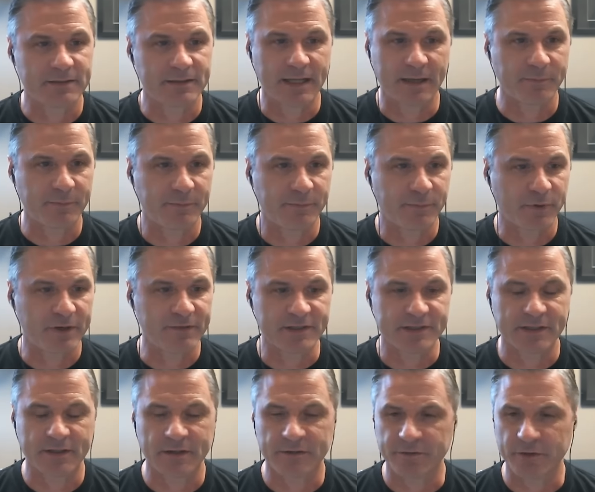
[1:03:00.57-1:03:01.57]
to that previous
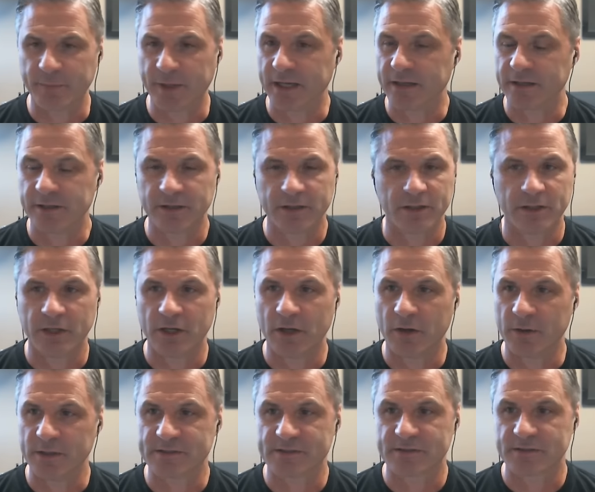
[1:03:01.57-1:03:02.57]
interview, but you know,
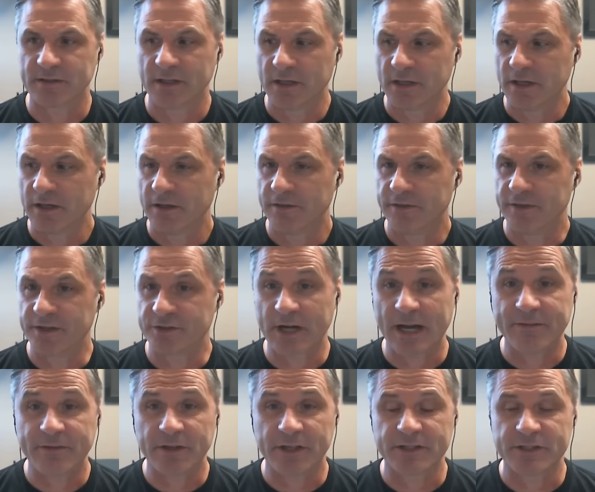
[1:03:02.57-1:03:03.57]
it's the
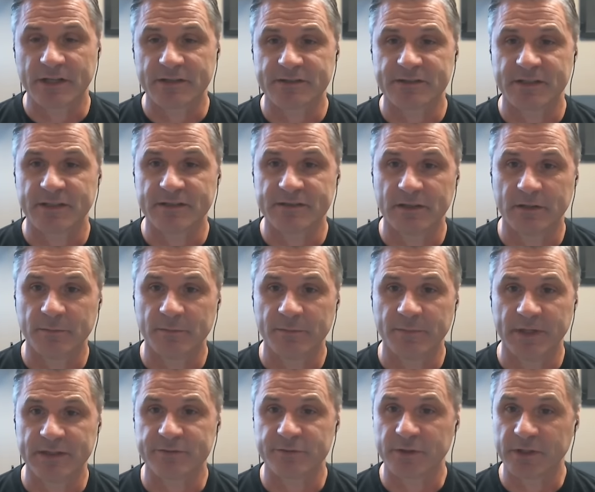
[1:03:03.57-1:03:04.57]
travel adjust system
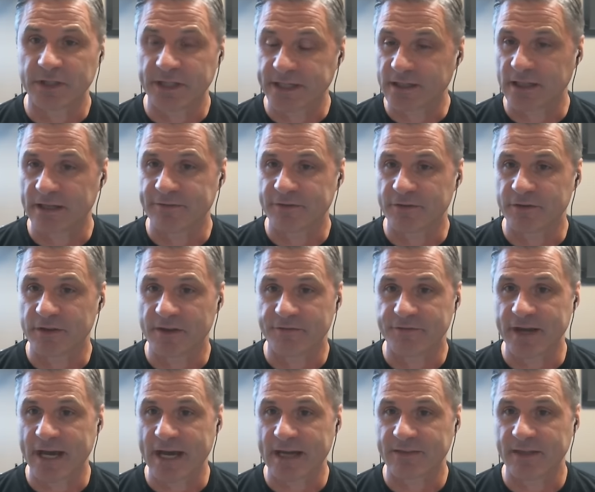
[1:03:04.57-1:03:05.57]
is really clever in the
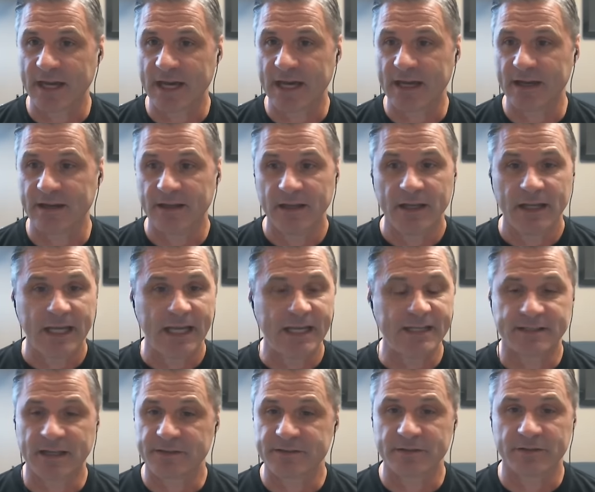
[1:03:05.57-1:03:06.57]
fact that it
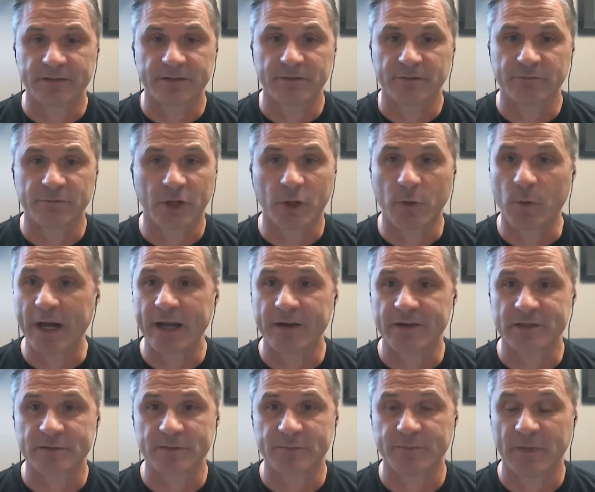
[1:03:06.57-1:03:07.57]
doesn't require
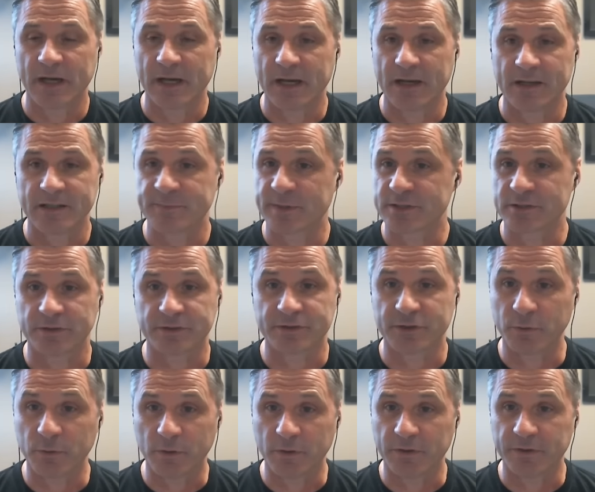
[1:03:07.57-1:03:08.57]
uh, special
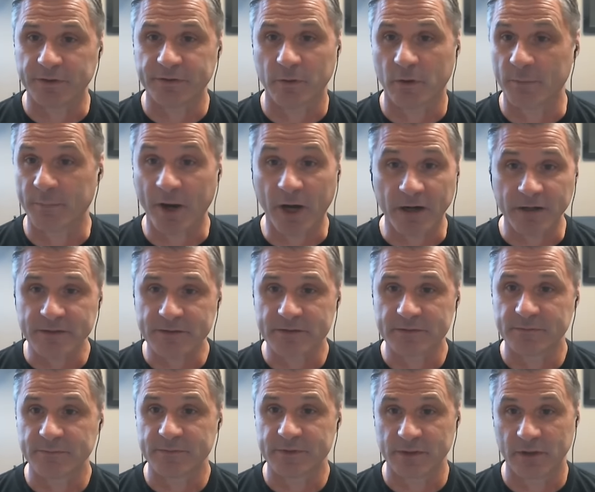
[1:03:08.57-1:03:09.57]
tools or parts,
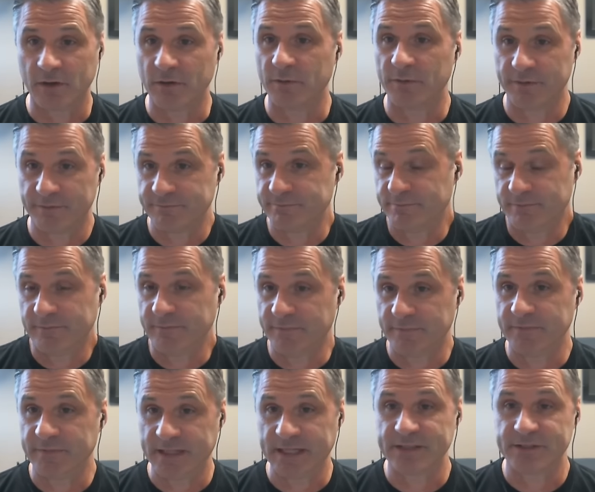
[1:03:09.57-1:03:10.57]
so the
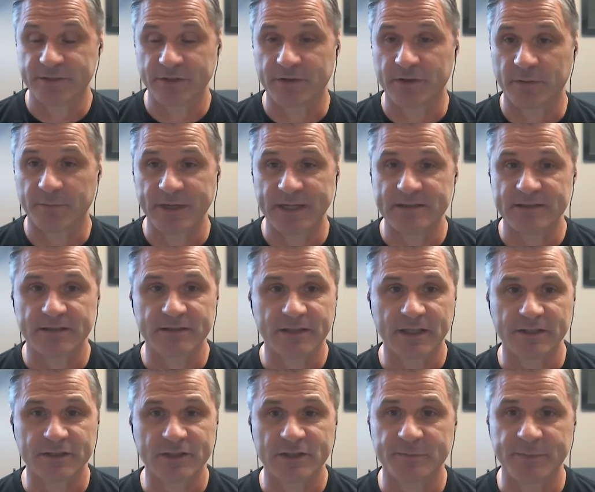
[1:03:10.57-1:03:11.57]
the internal pieces can
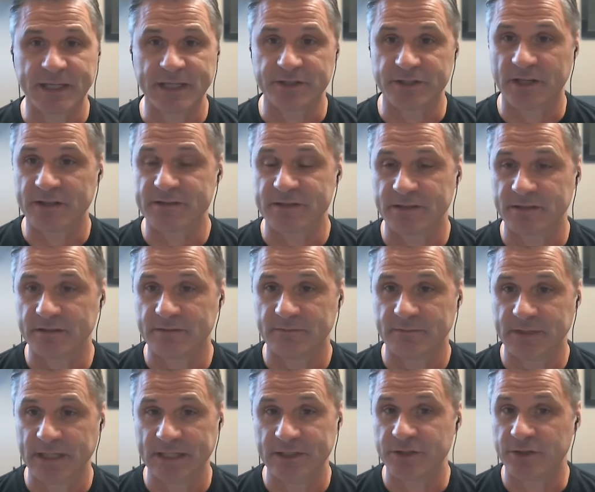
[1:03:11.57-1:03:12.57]
just be adjusted
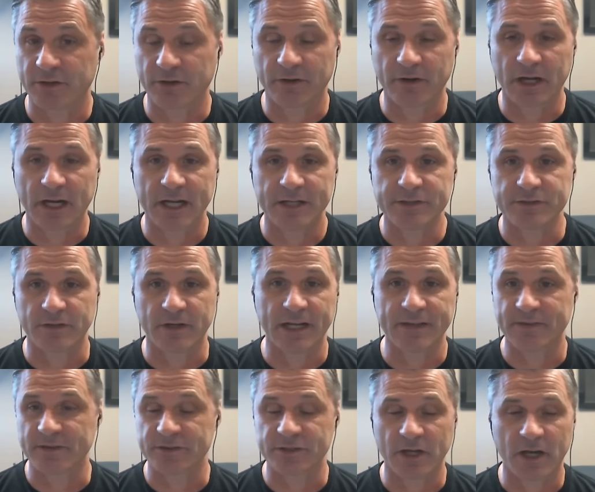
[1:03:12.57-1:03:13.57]
in your garage or at
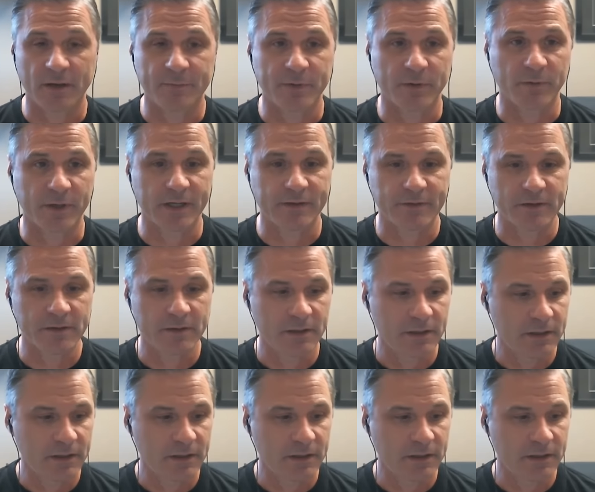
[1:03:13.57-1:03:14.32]
the shop or whatever.